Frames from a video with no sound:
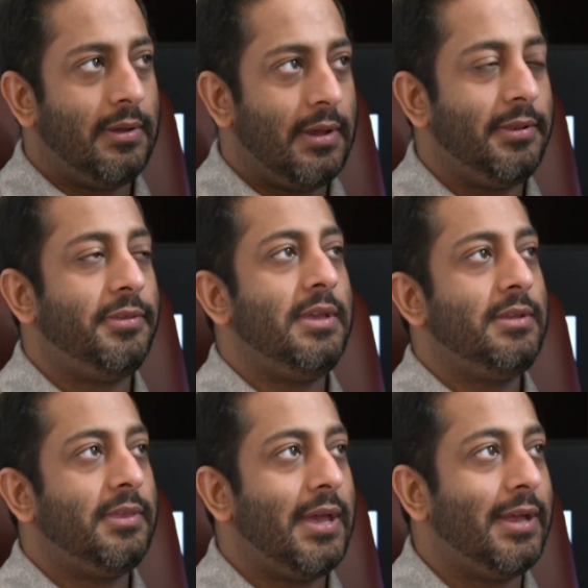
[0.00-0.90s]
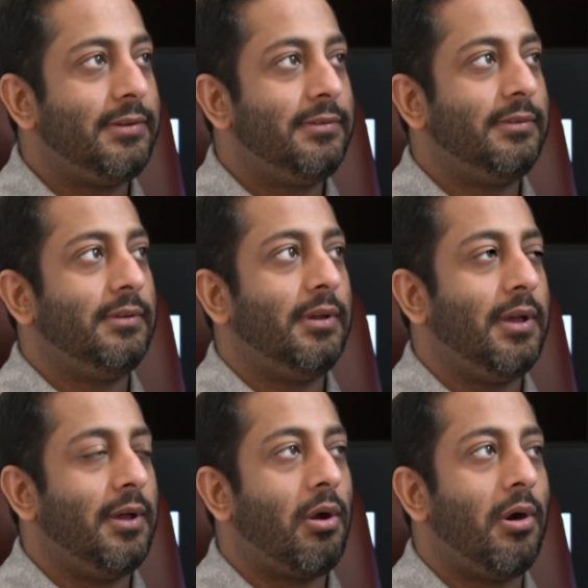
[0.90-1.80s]
I think that
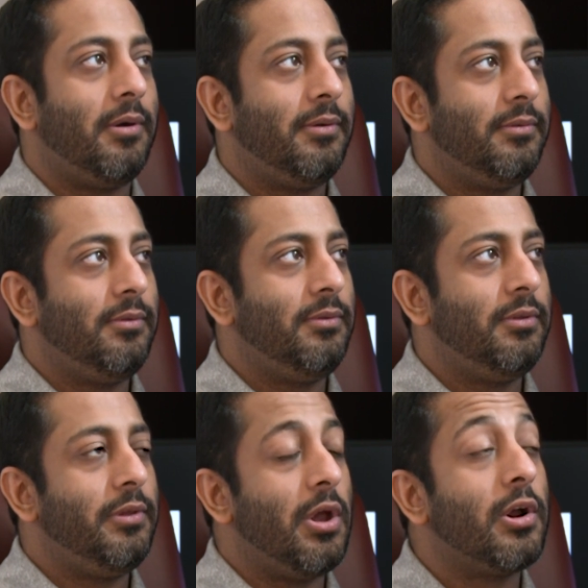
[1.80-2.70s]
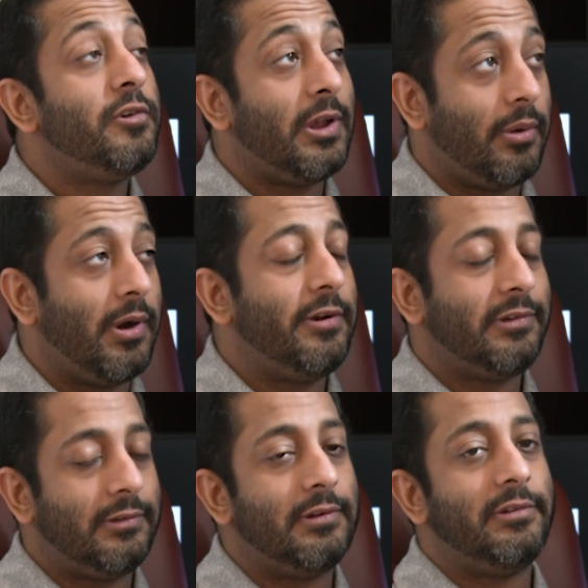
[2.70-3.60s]
the younger
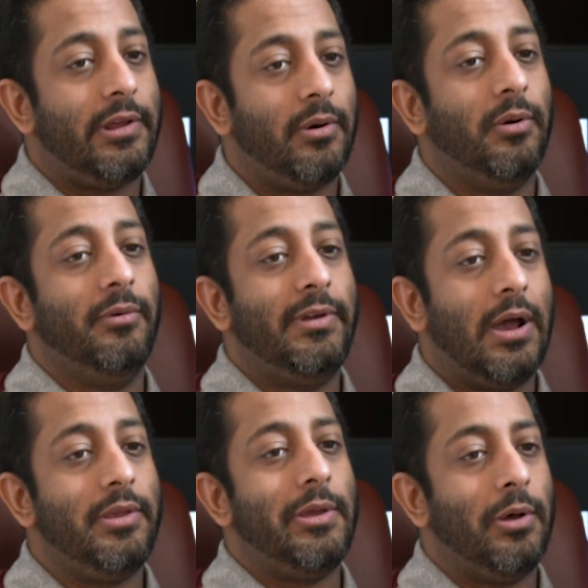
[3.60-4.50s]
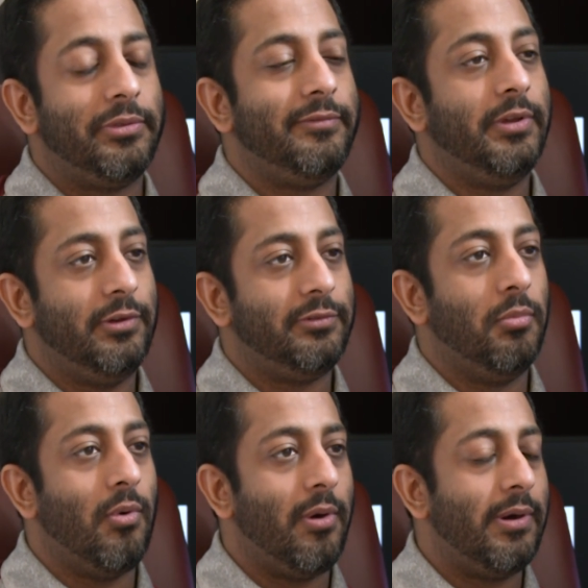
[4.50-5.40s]
generations in general value health and fitness
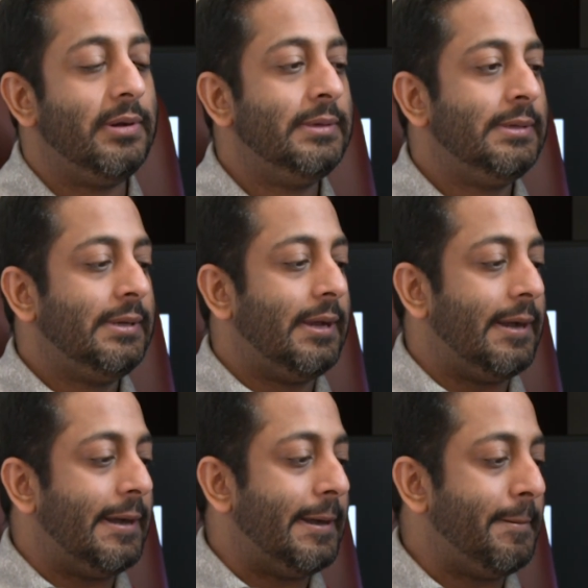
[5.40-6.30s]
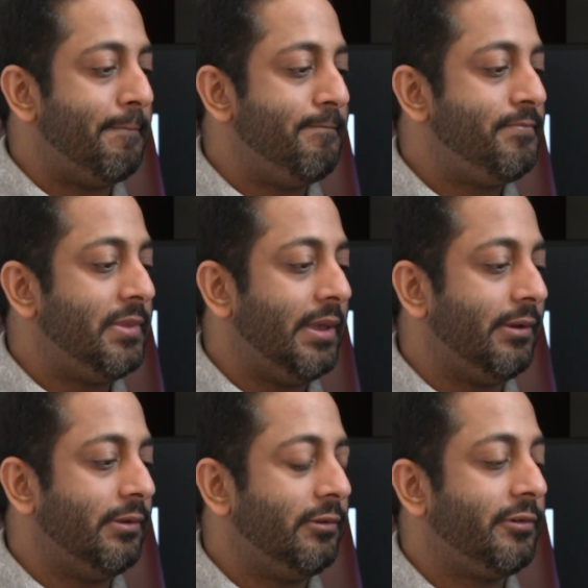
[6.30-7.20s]
more
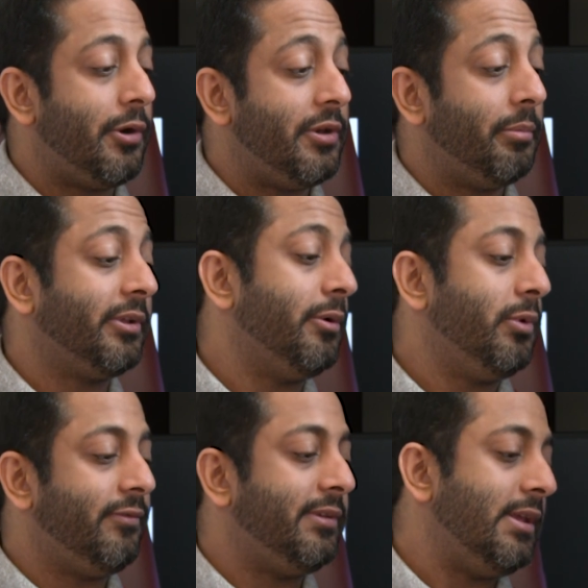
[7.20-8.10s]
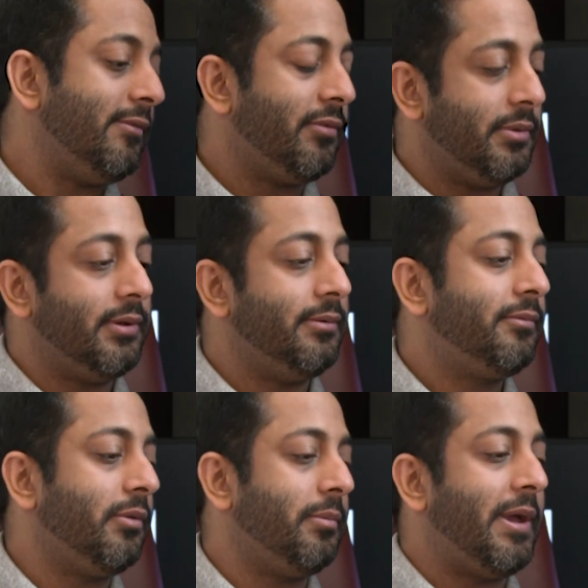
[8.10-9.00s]
than stereotypically we've seen from the
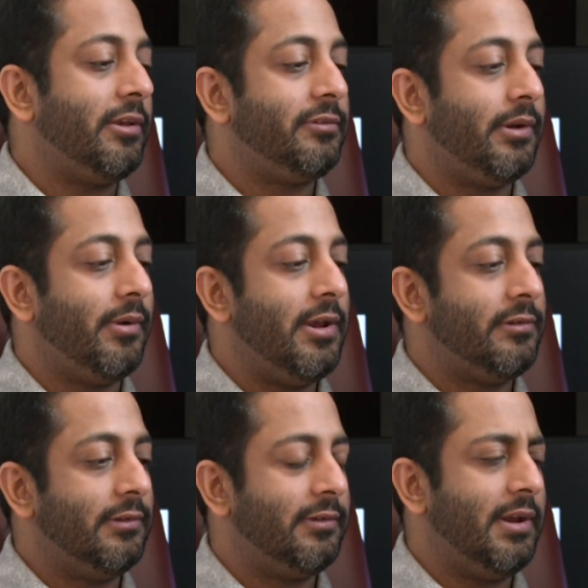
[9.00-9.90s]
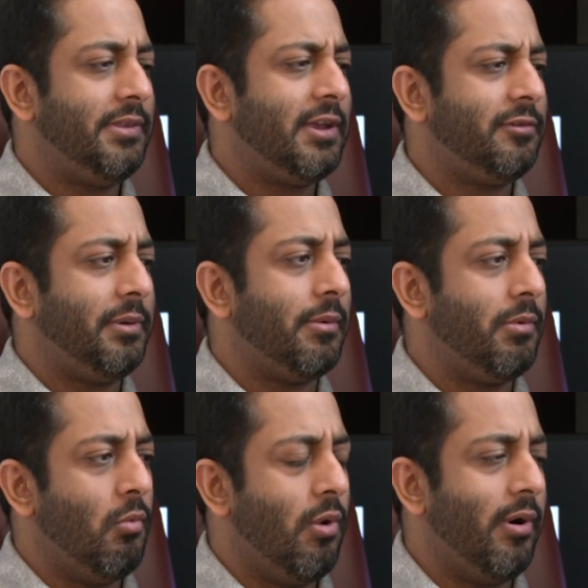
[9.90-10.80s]
past generations, and I think it's becoming